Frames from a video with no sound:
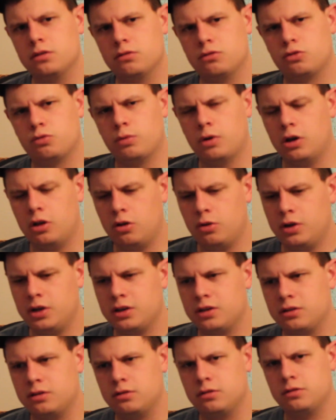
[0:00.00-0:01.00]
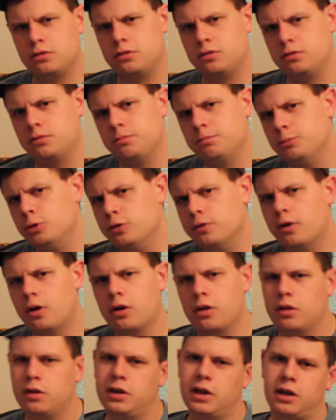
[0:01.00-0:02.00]
swallow it, move
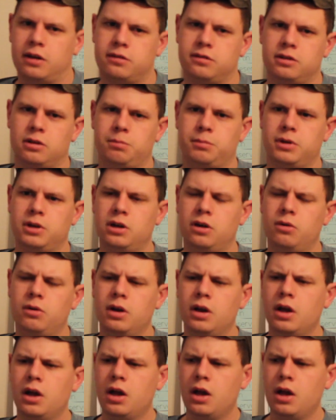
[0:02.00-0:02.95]
on to the next sip, you know?